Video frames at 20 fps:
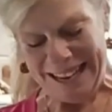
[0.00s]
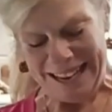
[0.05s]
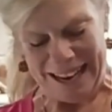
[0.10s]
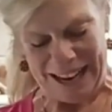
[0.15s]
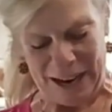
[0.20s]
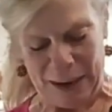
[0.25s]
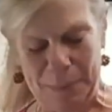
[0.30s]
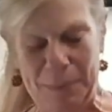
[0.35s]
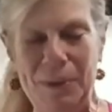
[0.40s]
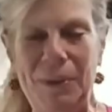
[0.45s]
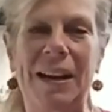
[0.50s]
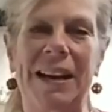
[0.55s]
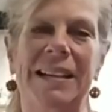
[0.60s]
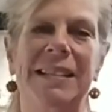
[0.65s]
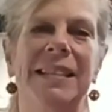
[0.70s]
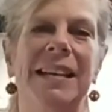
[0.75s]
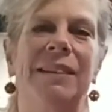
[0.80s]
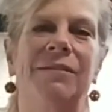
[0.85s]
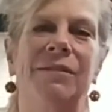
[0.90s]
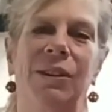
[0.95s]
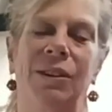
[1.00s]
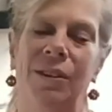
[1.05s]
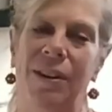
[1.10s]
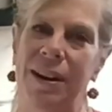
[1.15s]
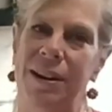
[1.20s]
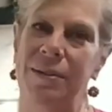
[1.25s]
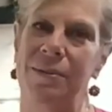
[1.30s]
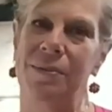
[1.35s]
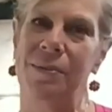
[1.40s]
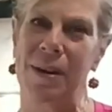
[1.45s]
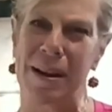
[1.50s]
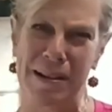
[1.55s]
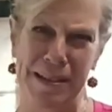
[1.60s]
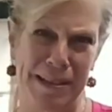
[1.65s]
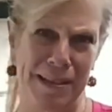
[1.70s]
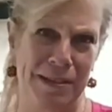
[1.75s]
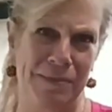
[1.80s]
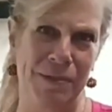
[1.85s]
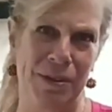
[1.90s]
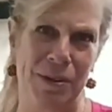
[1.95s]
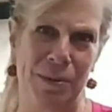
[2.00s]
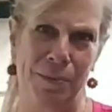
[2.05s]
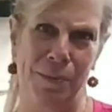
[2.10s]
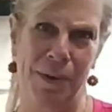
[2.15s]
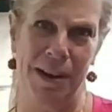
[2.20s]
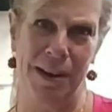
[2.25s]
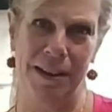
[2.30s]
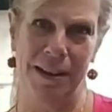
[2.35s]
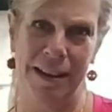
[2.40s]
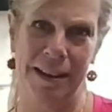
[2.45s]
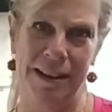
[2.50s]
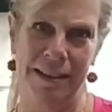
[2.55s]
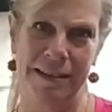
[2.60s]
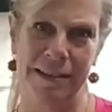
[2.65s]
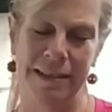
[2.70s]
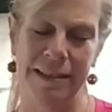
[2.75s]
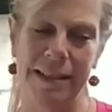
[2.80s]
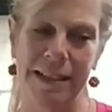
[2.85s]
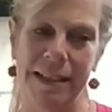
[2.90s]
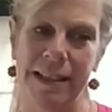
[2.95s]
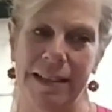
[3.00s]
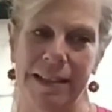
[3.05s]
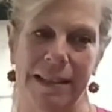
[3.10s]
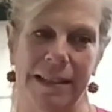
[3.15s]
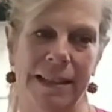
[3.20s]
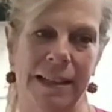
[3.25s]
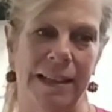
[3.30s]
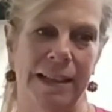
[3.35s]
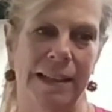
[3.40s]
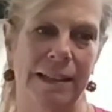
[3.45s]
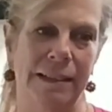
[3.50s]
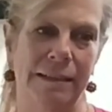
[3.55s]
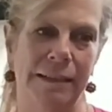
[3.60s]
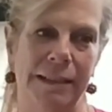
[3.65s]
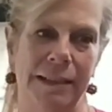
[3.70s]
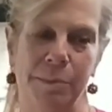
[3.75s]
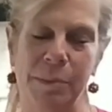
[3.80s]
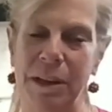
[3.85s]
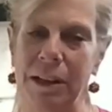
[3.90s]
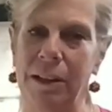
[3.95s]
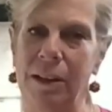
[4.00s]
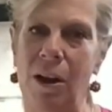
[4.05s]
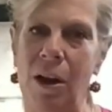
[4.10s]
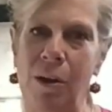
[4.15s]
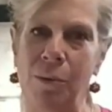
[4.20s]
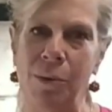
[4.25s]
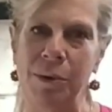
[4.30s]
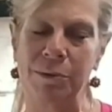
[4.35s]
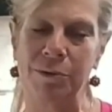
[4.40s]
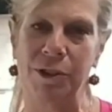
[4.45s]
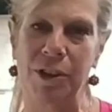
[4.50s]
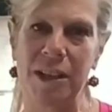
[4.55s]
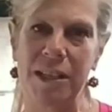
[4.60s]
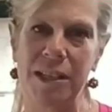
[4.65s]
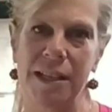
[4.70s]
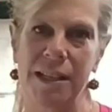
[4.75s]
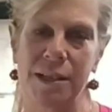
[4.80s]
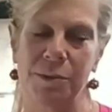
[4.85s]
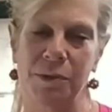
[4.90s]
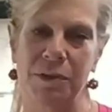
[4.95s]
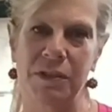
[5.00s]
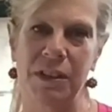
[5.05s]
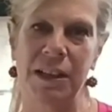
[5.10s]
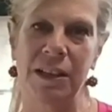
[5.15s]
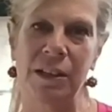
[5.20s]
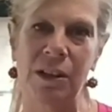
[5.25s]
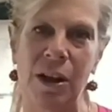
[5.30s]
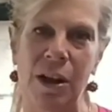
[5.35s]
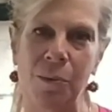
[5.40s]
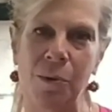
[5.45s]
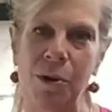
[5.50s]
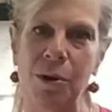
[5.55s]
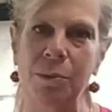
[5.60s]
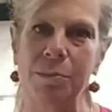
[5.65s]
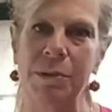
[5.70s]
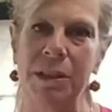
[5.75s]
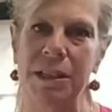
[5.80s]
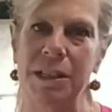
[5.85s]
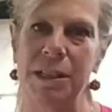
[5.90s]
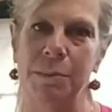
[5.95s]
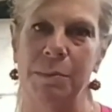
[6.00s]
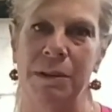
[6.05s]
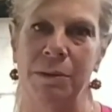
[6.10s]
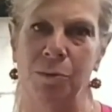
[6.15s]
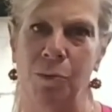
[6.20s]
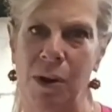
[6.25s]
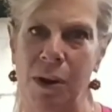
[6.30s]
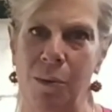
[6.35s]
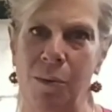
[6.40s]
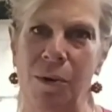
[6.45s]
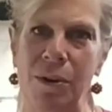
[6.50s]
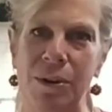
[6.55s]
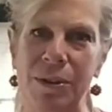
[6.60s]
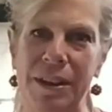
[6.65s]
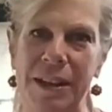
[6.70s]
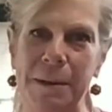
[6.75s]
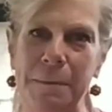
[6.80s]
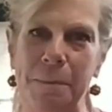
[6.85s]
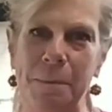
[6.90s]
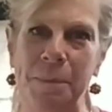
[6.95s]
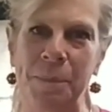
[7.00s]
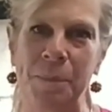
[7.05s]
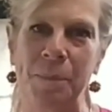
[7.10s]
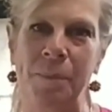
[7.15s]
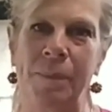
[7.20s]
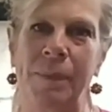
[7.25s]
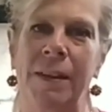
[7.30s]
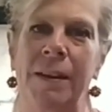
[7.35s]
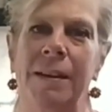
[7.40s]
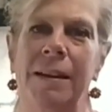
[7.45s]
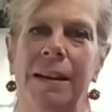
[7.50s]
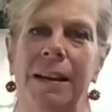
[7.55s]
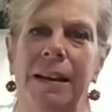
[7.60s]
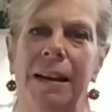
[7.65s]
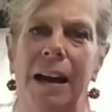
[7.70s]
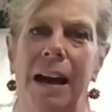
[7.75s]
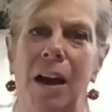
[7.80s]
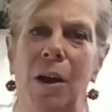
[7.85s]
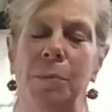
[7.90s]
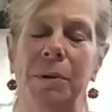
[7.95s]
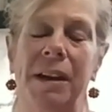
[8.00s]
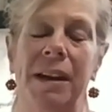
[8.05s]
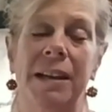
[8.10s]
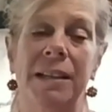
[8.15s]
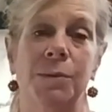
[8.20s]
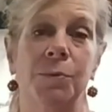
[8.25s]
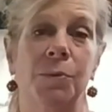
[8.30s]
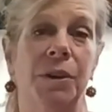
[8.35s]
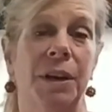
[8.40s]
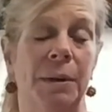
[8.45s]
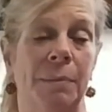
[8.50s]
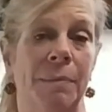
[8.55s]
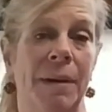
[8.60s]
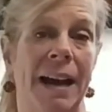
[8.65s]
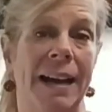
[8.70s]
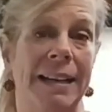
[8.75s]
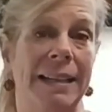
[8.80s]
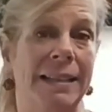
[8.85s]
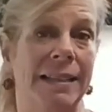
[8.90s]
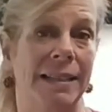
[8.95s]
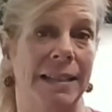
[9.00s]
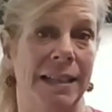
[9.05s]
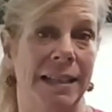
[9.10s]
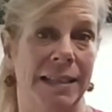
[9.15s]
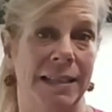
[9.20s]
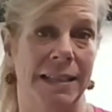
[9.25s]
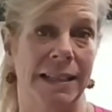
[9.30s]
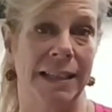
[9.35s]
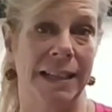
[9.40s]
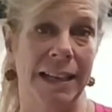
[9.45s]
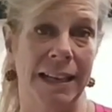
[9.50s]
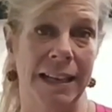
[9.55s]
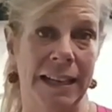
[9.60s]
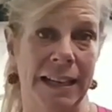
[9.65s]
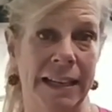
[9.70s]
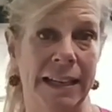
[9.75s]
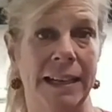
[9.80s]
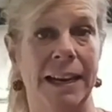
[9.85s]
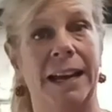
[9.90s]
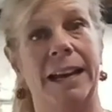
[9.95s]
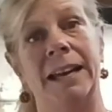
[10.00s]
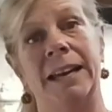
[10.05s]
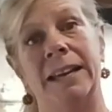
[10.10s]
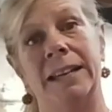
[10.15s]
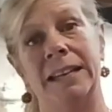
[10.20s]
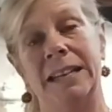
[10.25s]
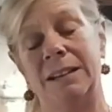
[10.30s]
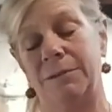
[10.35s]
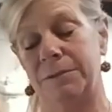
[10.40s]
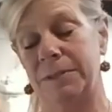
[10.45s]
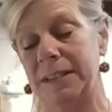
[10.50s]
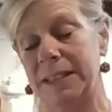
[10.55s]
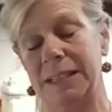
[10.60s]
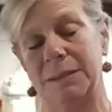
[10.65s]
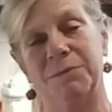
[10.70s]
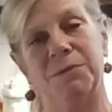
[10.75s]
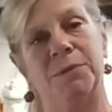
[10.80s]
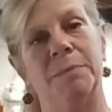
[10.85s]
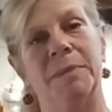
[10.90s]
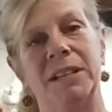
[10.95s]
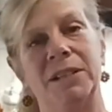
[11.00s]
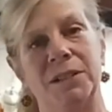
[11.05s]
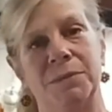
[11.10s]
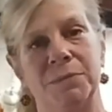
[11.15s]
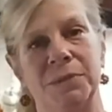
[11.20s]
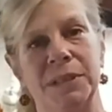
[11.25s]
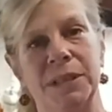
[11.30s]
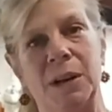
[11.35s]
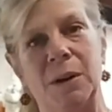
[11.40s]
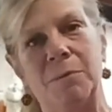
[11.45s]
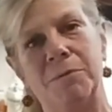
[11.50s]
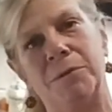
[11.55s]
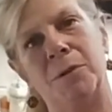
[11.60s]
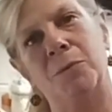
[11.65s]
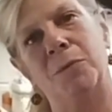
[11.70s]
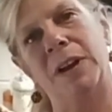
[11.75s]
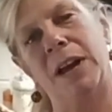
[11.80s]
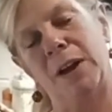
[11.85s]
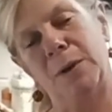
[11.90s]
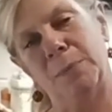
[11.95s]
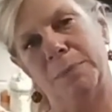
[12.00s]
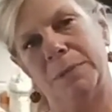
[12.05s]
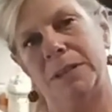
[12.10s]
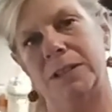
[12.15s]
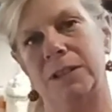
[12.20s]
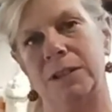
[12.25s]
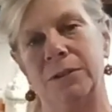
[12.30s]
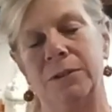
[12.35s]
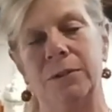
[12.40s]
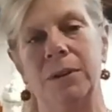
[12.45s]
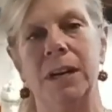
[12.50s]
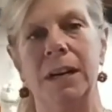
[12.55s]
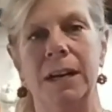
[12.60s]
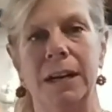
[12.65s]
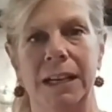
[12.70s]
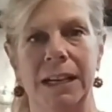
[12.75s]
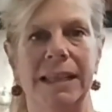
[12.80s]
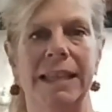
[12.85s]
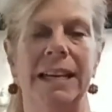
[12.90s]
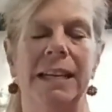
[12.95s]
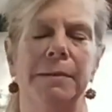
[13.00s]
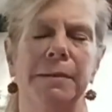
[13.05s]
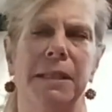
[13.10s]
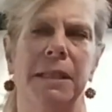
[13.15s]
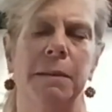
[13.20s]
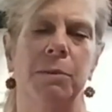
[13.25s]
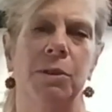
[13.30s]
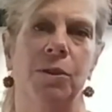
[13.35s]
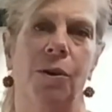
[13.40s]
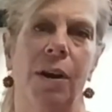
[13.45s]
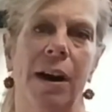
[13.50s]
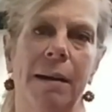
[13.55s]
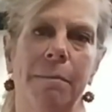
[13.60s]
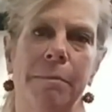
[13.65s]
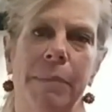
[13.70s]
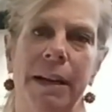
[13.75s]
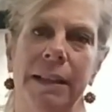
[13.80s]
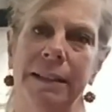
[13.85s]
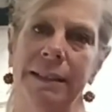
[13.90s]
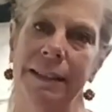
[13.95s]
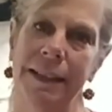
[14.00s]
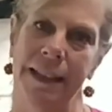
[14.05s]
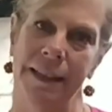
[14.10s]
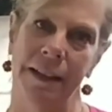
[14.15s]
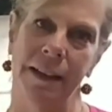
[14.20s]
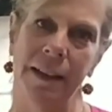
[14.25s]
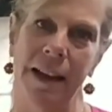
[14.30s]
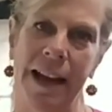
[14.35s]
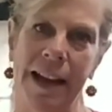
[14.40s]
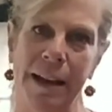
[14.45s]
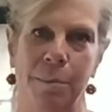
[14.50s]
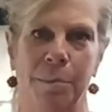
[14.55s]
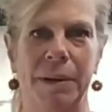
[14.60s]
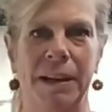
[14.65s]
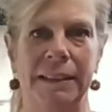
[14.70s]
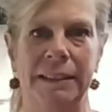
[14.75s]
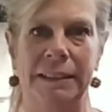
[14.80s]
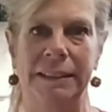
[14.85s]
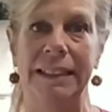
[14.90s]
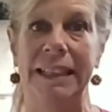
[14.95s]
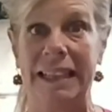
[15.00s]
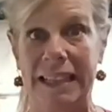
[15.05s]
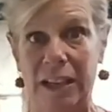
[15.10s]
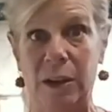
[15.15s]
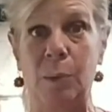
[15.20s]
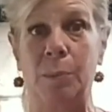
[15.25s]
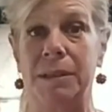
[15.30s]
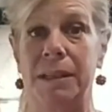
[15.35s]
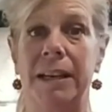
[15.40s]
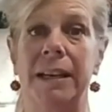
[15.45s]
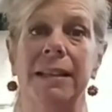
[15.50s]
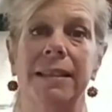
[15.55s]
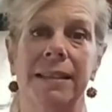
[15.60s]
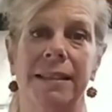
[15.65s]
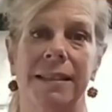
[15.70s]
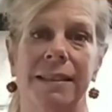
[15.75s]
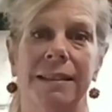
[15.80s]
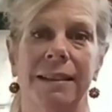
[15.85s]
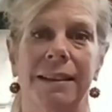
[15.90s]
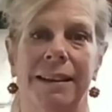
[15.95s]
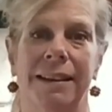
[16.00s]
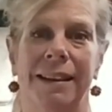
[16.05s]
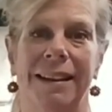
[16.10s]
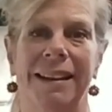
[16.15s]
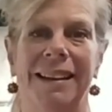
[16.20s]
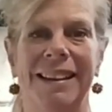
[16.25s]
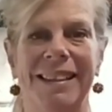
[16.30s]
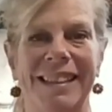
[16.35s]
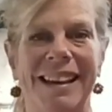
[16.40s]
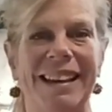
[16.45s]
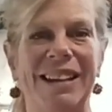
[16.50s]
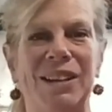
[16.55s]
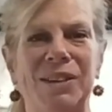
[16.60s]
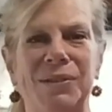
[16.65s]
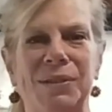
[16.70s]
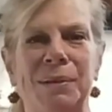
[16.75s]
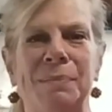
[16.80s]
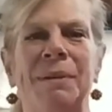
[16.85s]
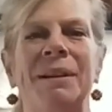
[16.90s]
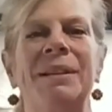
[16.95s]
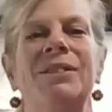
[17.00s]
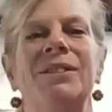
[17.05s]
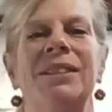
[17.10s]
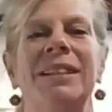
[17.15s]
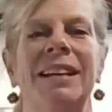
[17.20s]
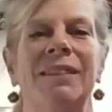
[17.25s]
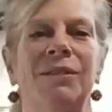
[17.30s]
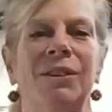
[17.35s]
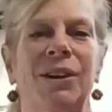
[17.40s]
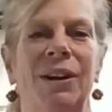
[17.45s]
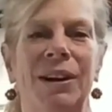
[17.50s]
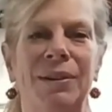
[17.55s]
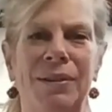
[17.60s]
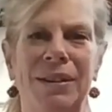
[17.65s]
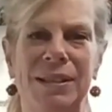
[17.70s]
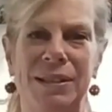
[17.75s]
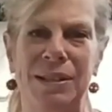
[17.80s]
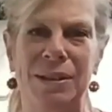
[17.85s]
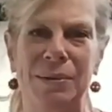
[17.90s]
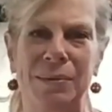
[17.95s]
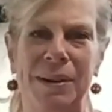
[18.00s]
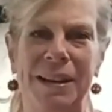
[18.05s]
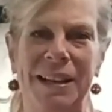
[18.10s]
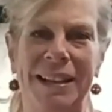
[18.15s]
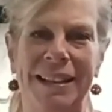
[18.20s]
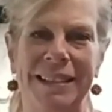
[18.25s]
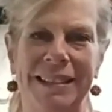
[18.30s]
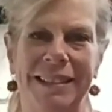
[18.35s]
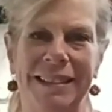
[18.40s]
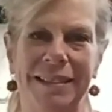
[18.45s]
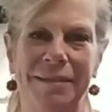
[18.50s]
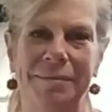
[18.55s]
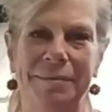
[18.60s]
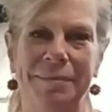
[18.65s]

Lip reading: I hope you guys have a great rest of your weekend. It's been a long one for us because we've done a lot of work, but it's been well worth it. Hope you guys will come back and see us again, and if this information was helpful, we hope that you'll hit that subscribe button and the like button. It helps us. Thank you so much, and have a great rest of your weekend.